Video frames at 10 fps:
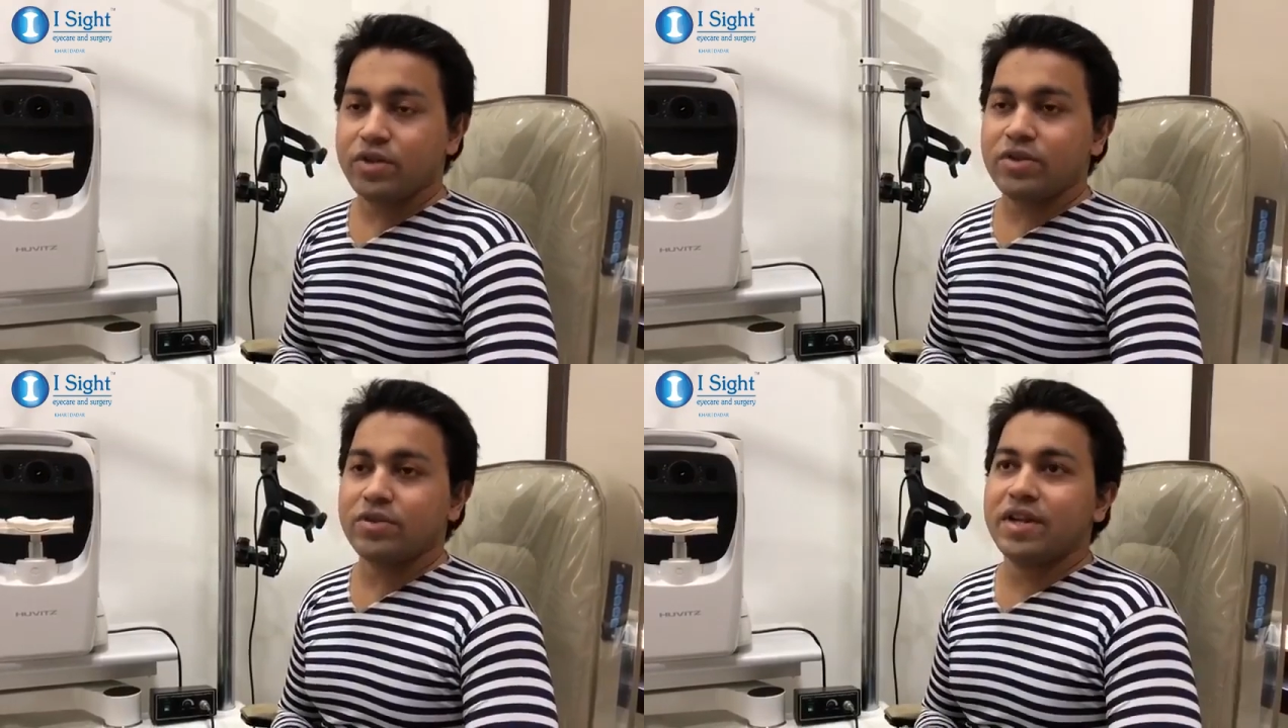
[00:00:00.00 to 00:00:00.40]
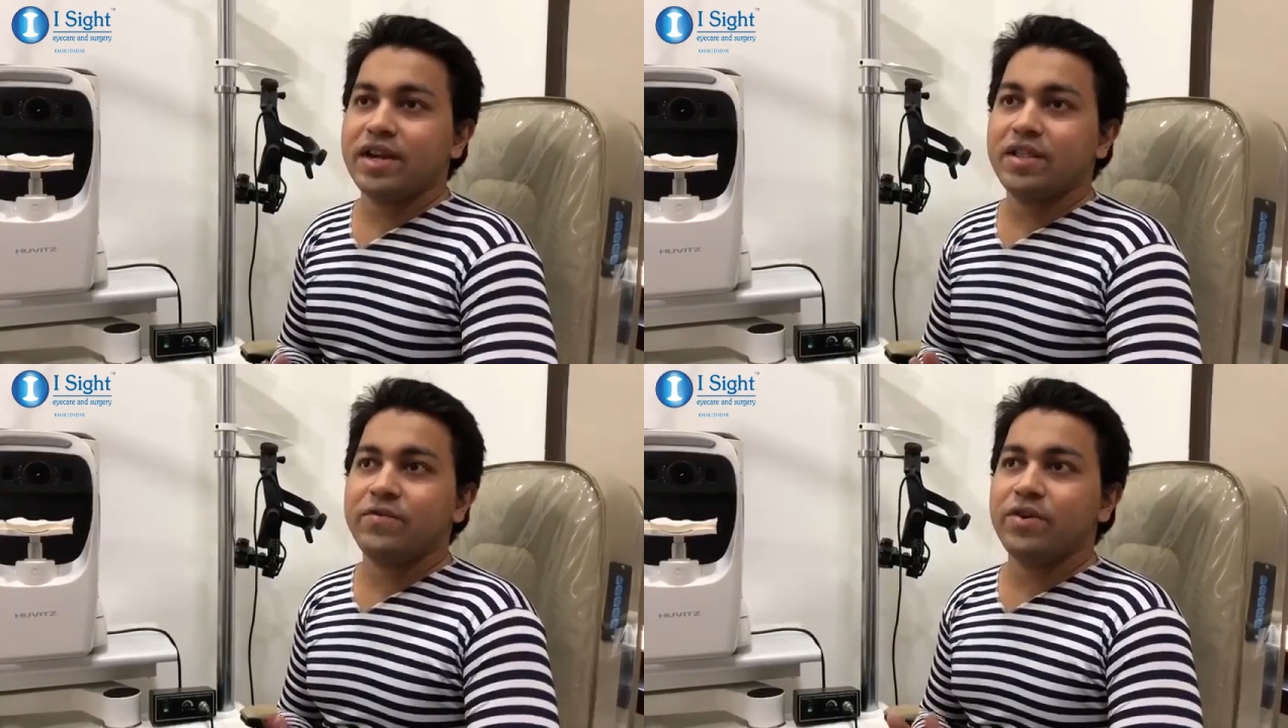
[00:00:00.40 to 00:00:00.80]
to
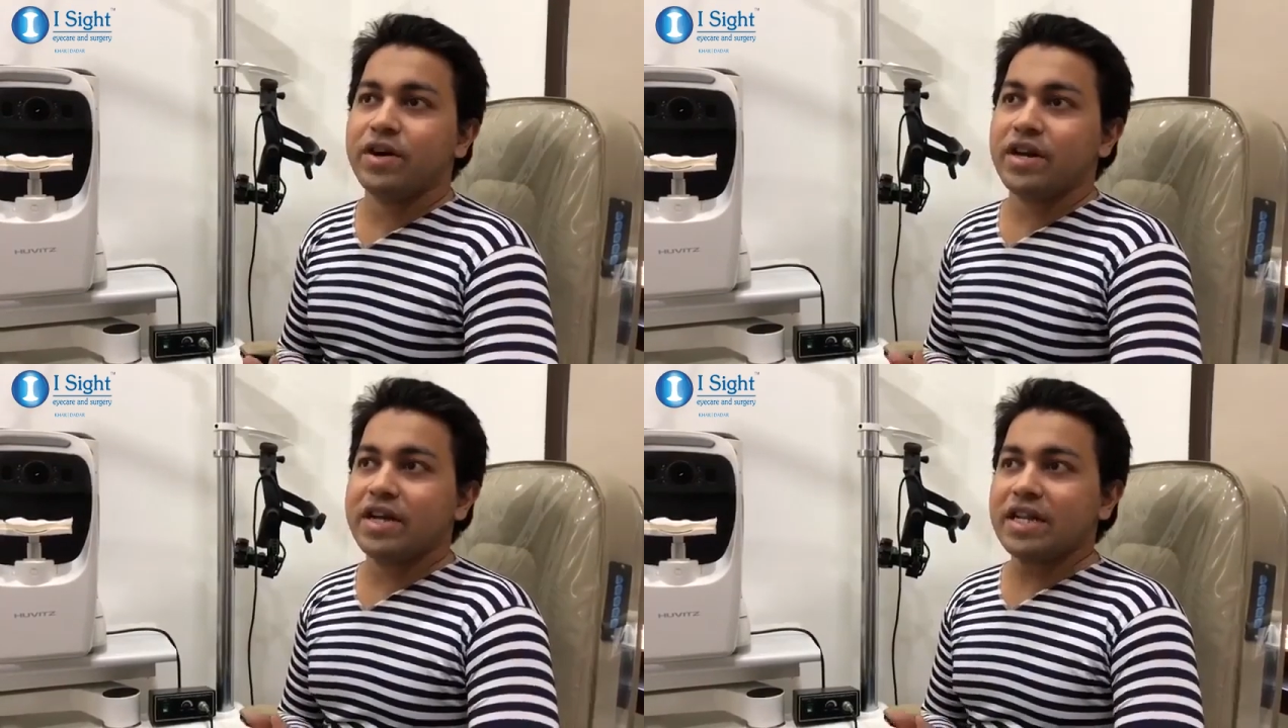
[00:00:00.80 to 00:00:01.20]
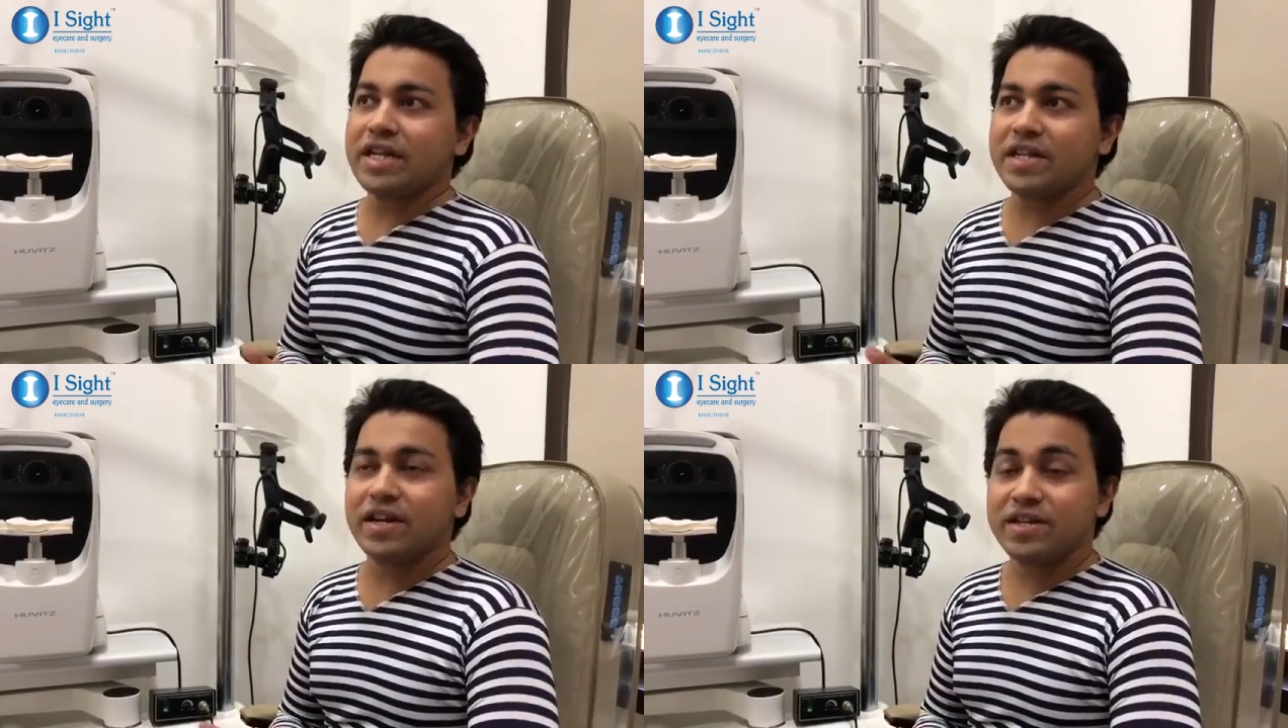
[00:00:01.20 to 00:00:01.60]
associate the word
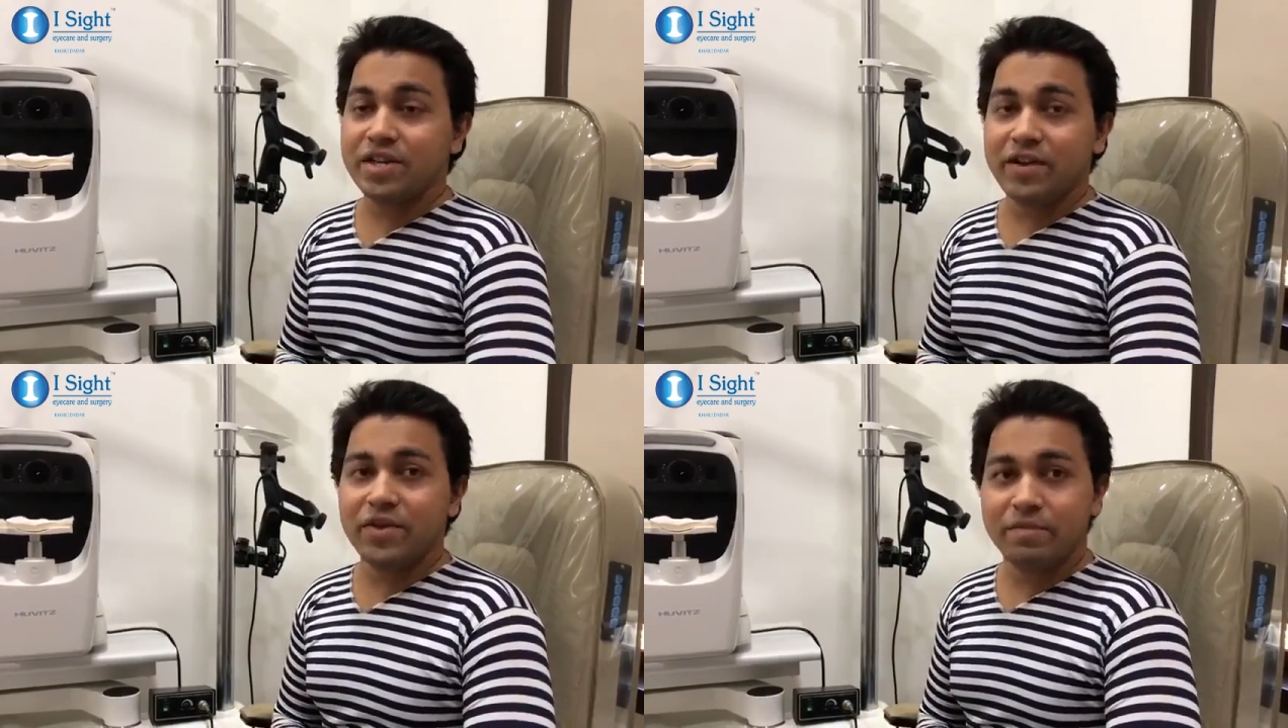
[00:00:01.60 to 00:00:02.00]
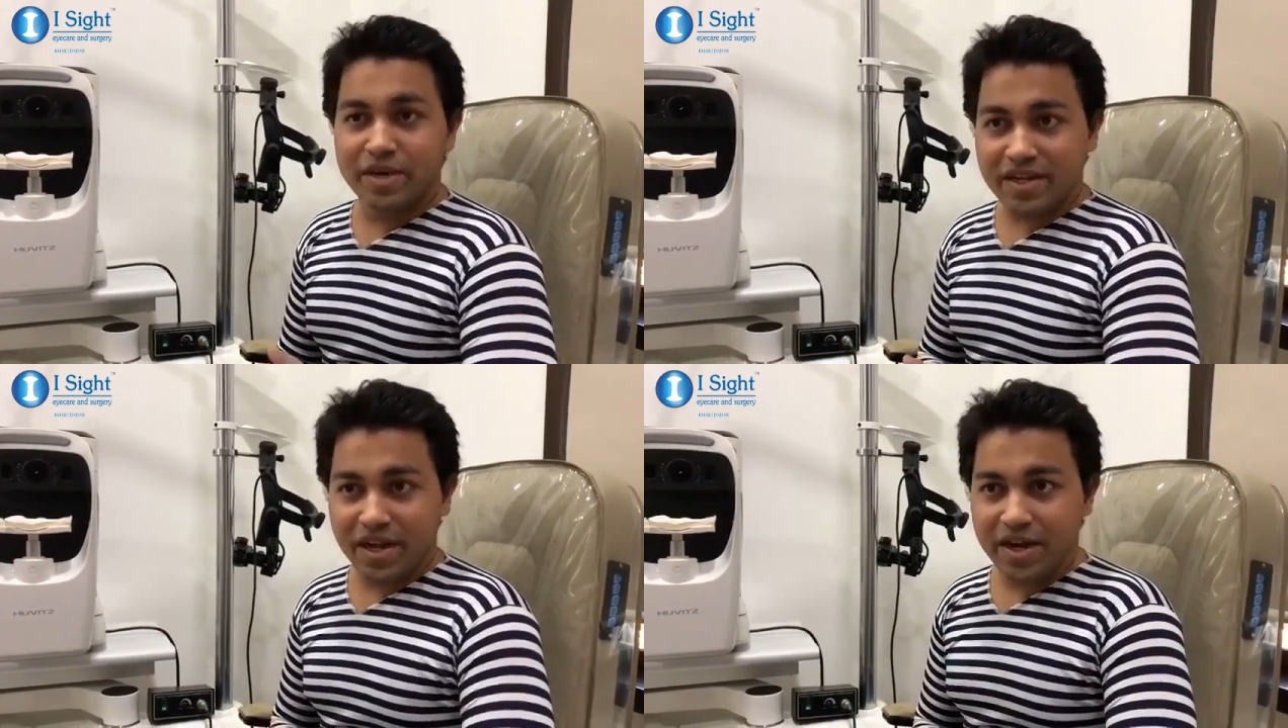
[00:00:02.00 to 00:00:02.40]
surgery with
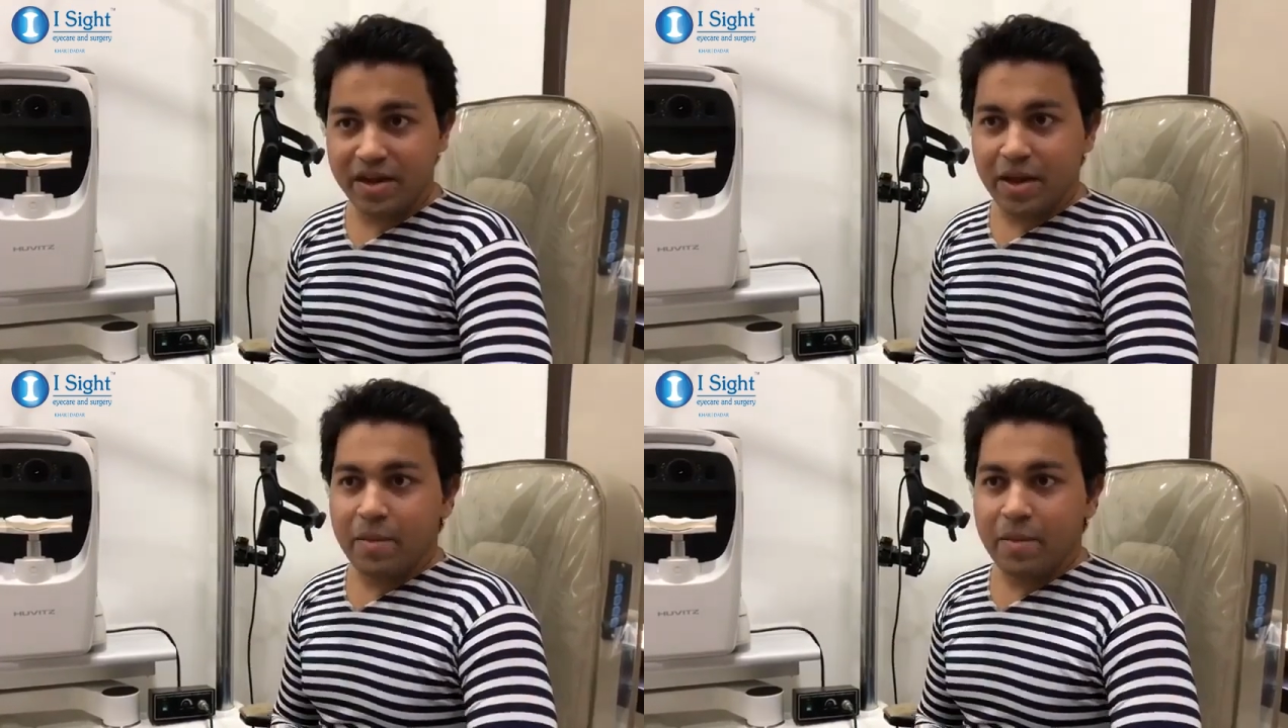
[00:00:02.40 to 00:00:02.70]
misery,